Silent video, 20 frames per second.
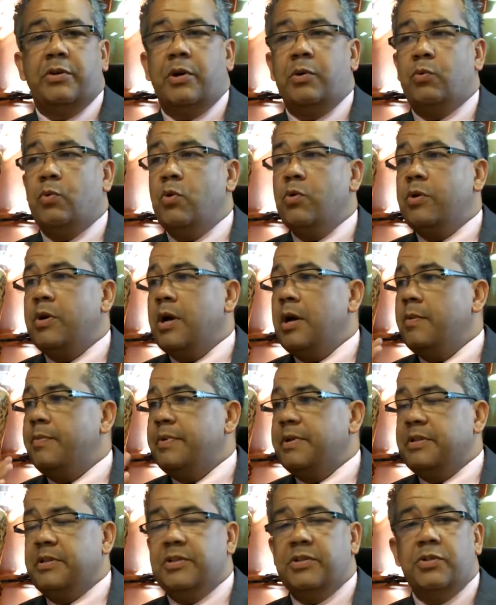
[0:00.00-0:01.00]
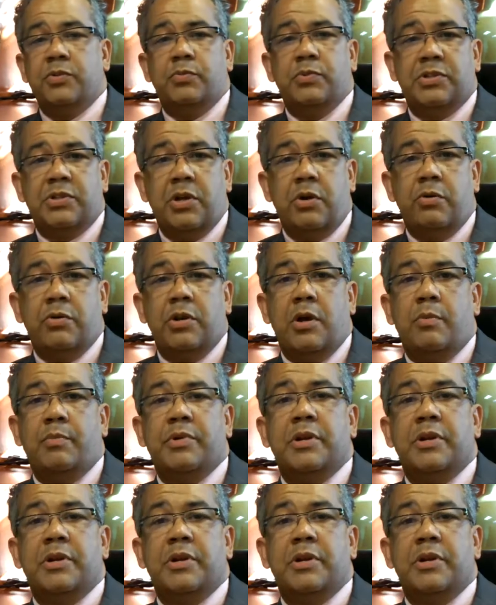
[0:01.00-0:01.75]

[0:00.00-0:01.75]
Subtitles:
I woke up and this is what's going on,